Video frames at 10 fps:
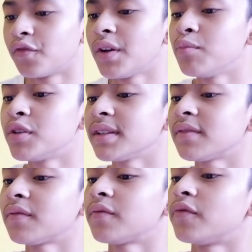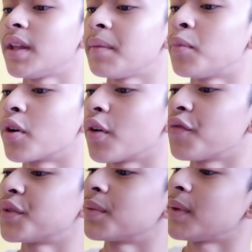Favorite flavor
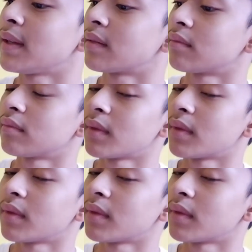of sweet?